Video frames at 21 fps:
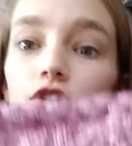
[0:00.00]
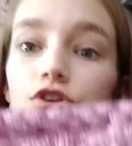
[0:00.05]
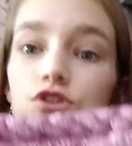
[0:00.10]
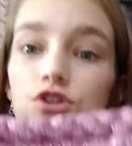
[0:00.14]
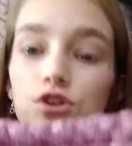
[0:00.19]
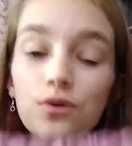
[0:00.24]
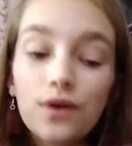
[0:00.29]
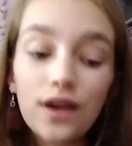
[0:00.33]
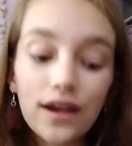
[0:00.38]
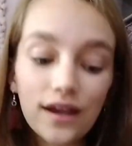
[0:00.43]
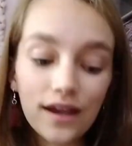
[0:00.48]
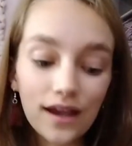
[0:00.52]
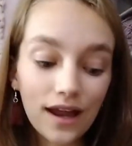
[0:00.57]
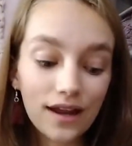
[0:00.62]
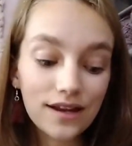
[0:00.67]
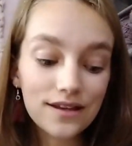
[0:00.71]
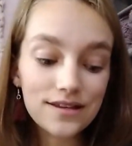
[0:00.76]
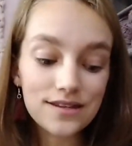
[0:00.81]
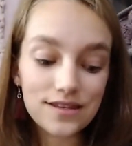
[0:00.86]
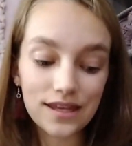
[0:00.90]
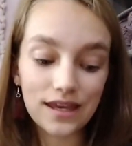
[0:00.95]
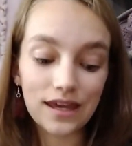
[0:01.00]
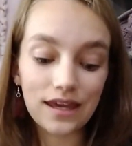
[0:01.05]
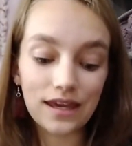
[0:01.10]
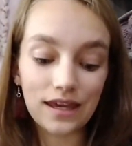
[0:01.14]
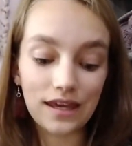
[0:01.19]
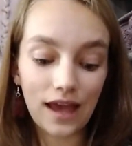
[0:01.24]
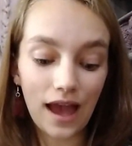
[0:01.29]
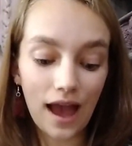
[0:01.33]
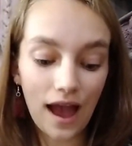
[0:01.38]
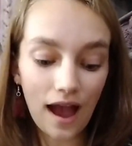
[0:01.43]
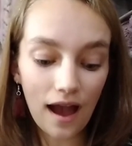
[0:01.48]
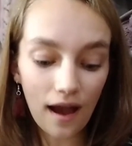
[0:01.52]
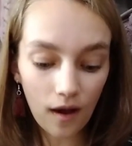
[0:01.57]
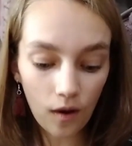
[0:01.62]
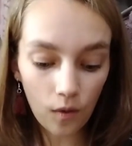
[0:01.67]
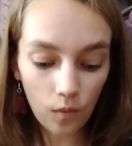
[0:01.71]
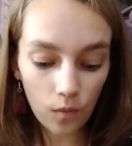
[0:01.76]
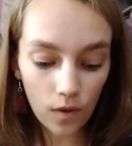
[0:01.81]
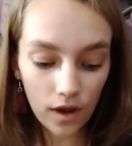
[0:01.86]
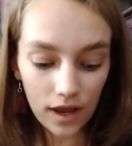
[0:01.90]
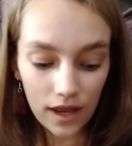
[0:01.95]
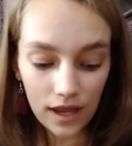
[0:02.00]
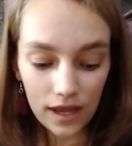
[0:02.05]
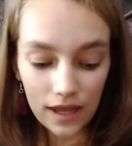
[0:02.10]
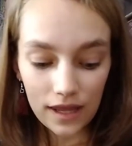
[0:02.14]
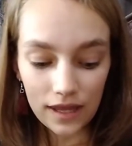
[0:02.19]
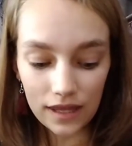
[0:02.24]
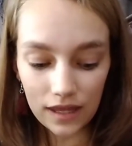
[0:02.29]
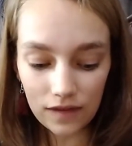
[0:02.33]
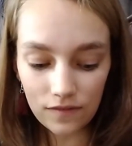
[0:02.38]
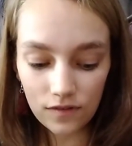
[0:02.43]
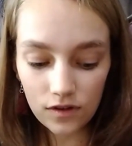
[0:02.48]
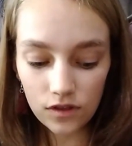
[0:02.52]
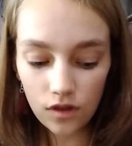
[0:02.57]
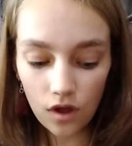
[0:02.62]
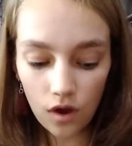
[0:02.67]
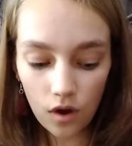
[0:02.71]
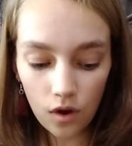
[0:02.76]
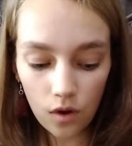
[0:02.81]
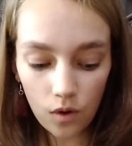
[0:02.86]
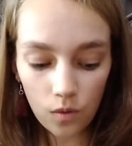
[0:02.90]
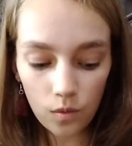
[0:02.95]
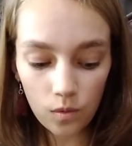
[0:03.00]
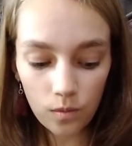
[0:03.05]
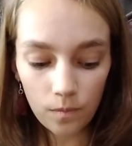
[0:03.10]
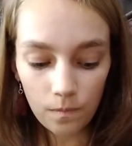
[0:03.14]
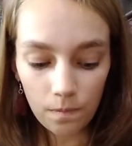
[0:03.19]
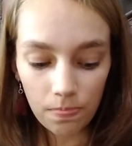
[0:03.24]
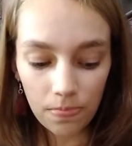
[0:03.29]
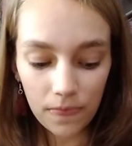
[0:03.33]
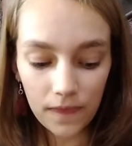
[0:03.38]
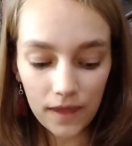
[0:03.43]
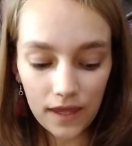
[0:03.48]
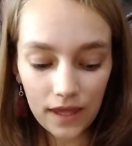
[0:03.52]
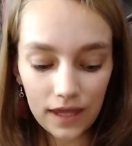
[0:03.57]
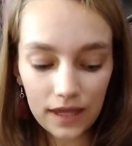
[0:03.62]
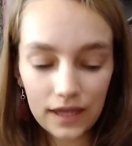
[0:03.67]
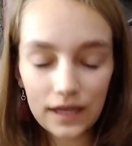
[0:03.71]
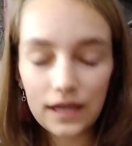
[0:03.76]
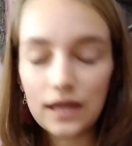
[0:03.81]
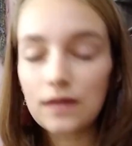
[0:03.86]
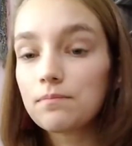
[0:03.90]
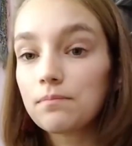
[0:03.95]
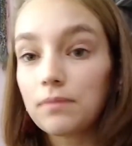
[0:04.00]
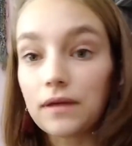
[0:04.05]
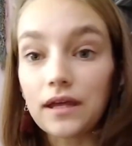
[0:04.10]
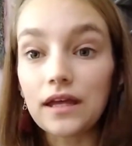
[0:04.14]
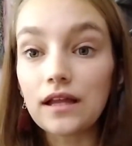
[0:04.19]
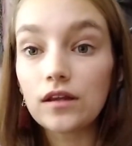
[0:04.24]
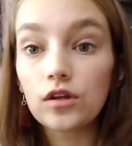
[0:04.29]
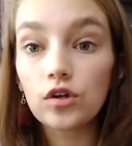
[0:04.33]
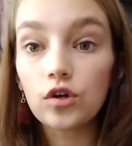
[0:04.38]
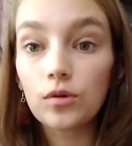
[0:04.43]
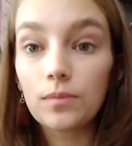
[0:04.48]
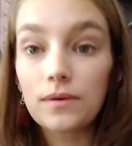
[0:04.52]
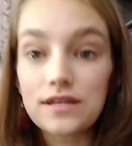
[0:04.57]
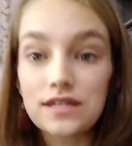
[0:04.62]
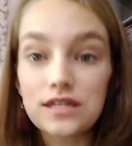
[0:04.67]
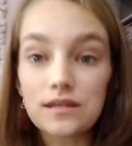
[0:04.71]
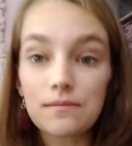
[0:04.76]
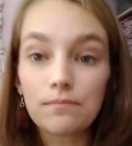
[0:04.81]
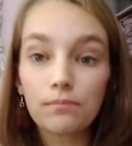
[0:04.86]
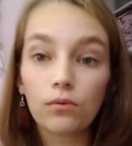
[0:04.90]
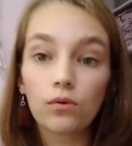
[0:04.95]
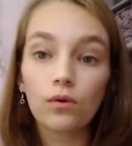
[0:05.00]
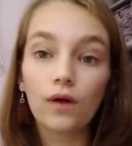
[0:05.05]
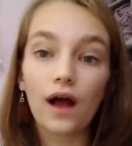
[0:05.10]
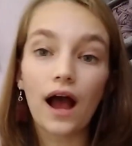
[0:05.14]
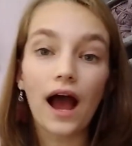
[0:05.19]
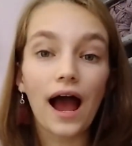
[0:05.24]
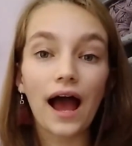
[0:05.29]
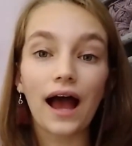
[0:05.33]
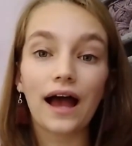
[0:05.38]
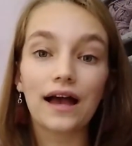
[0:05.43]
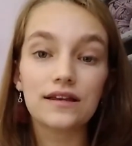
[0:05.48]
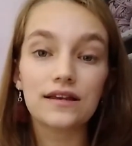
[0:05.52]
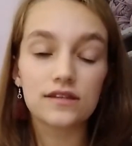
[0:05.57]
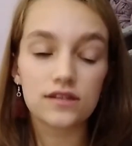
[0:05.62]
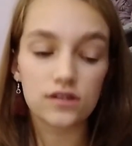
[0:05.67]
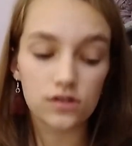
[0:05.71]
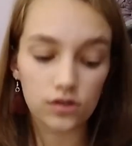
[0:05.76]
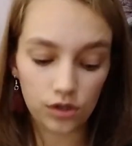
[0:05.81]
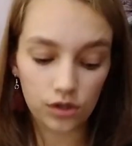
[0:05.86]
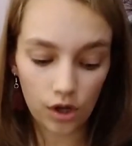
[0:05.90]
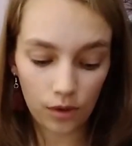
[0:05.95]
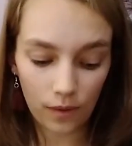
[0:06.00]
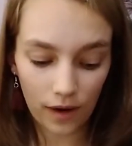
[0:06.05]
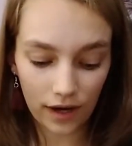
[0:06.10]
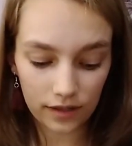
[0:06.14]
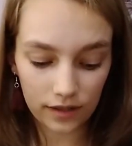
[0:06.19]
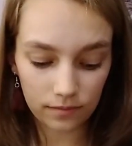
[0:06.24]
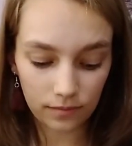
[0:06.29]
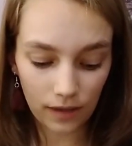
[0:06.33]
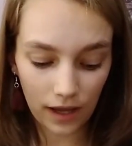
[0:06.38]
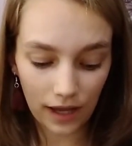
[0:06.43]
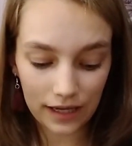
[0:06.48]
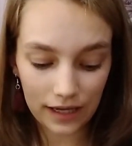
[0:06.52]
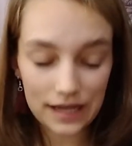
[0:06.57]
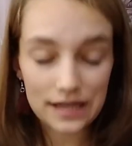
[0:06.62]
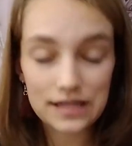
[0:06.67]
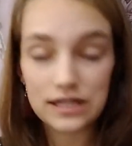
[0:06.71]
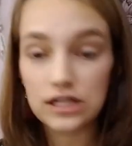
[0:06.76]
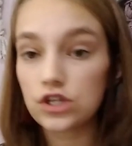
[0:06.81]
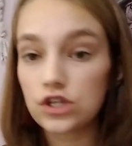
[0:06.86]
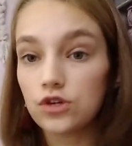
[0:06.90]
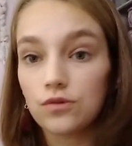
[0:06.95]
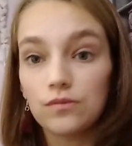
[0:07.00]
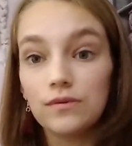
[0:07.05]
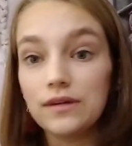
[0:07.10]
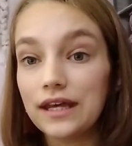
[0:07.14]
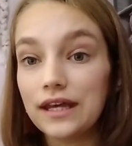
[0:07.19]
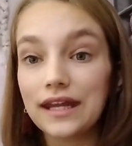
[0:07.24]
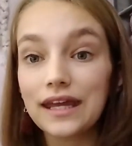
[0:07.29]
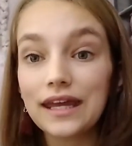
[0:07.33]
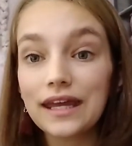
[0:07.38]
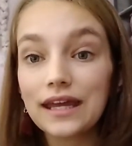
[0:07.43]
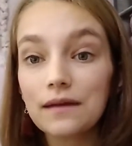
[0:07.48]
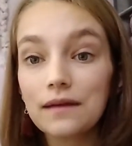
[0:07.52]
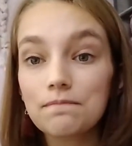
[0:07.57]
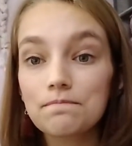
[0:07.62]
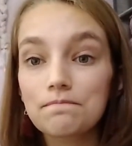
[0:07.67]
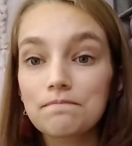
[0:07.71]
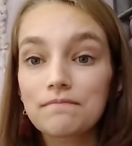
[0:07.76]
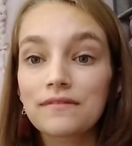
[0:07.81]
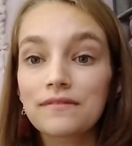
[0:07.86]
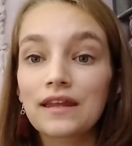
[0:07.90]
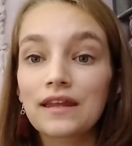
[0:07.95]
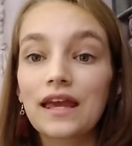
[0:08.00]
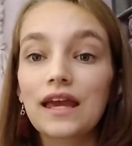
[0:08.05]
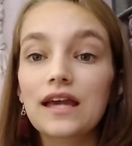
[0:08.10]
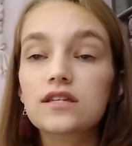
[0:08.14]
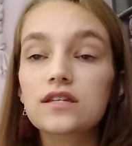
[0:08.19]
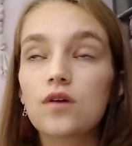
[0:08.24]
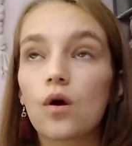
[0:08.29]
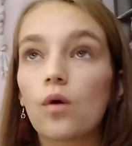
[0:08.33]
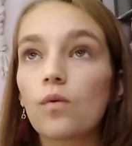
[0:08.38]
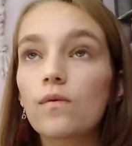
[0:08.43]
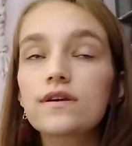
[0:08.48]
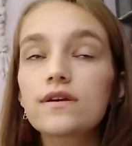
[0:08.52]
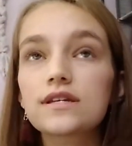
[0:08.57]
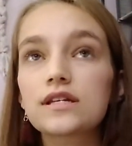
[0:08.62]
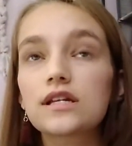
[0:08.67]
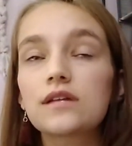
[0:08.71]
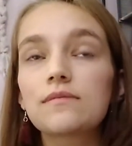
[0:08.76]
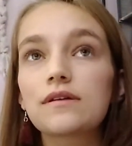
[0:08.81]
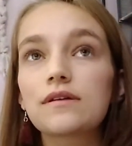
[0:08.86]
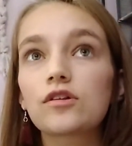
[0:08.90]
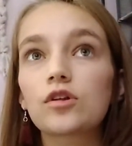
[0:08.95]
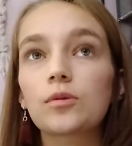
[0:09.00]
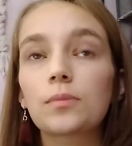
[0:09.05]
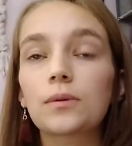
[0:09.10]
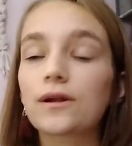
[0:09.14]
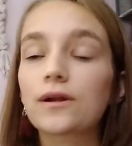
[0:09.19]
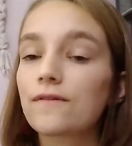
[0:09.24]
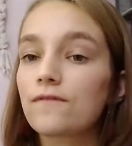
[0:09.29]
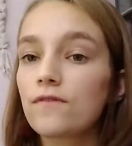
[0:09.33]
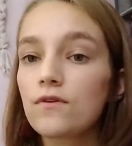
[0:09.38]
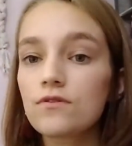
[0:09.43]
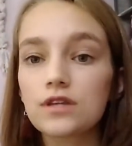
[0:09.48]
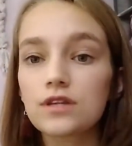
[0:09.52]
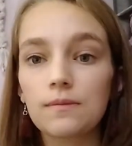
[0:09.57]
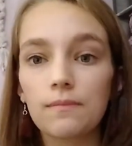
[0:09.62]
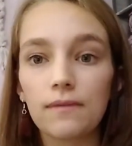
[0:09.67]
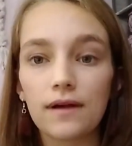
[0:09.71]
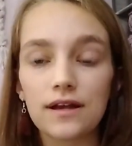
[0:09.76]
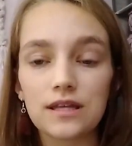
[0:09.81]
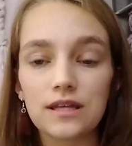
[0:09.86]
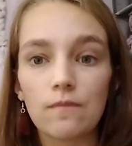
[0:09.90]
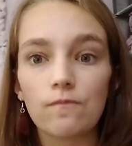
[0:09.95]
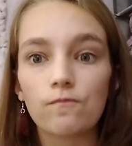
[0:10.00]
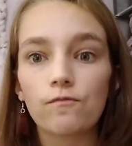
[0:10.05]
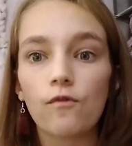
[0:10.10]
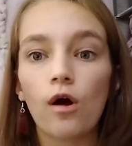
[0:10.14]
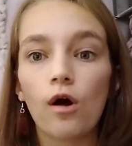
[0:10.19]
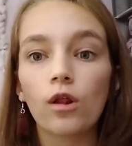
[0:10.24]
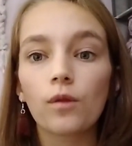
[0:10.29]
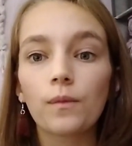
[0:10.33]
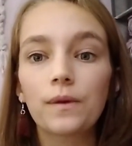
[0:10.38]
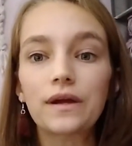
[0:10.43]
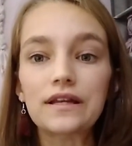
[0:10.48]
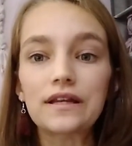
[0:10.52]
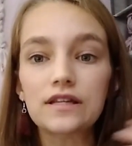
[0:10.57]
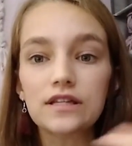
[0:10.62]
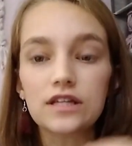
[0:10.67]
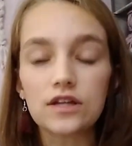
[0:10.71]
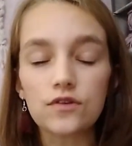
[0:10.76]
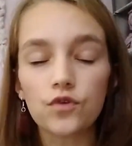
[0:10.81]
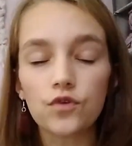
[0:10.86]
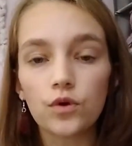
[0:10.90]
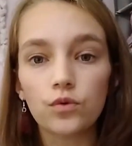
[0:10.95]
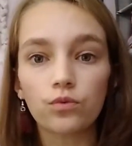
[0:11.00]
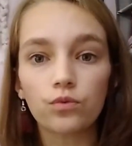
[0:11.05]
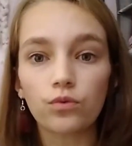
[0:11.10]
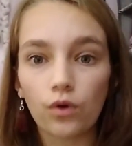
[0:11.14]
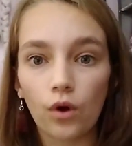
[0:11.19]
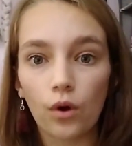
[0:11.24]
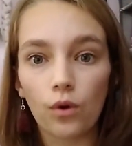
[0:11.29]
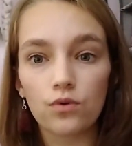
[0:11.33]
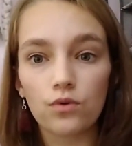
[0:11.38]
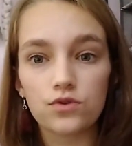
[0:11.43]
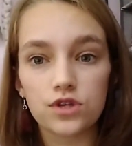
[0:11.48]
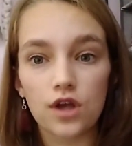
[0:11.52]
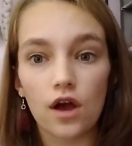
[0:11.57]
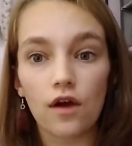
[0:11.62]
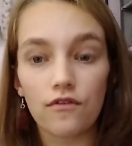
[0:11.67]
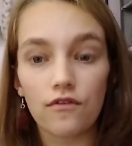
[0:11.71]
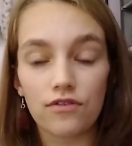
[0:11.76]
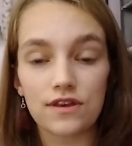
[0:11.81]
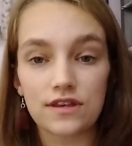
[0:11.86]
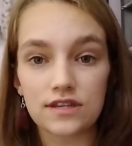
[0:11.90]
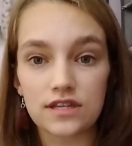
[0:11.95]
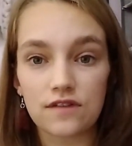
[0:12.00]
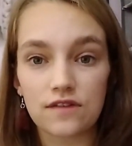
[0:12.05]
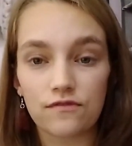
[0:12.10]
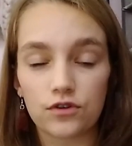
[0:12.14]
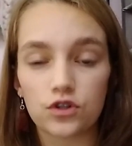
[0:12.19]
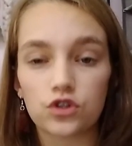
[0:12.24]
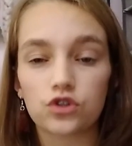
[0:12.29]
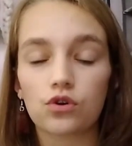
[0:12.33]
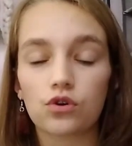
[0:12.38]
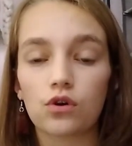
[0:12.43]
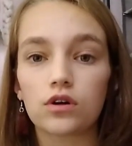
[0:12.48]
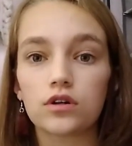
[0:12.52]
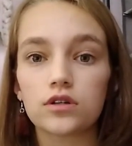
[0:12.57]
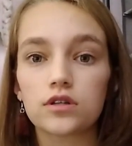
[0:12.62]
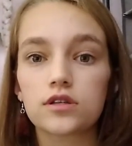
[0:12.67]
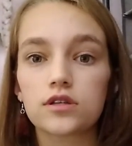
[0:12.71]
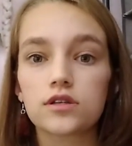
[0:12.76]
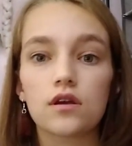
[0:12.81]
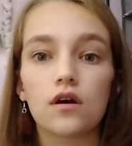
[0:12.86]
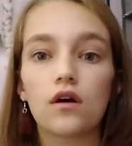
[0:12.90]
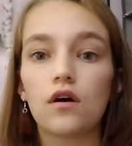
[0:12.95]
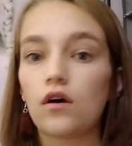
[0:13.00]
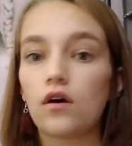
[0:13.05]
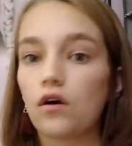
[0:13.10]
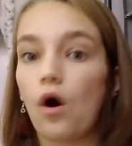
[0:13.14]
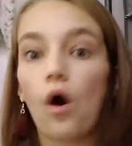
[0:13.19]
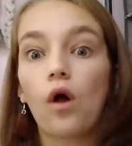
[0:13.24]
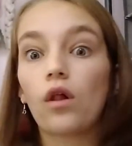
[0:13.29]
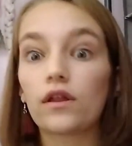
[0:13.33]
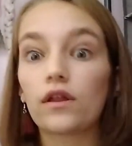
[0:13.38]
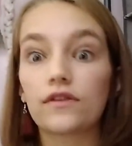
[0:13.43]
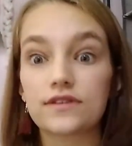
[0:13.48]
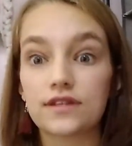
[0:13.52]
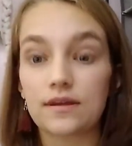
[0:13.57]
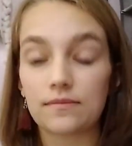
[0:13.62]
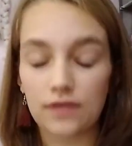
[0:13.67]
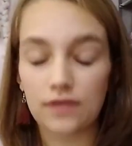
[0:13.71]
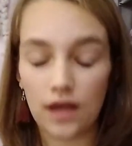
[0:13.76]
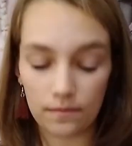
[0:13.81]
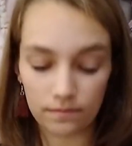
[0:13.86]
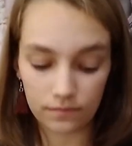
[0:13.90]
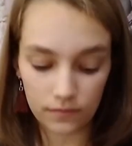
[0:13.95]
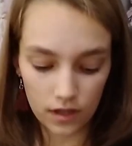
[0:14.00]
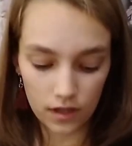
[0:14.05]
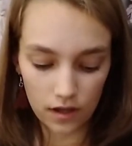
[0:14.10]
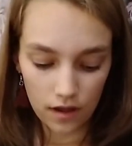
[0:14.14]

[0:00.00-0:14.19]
So you can kind of see how, even though it can be a little bit simple as, you know, I, I continue knitting, it's always going to be a little bit confusing because I'm following different rows of these different charts all at the same time.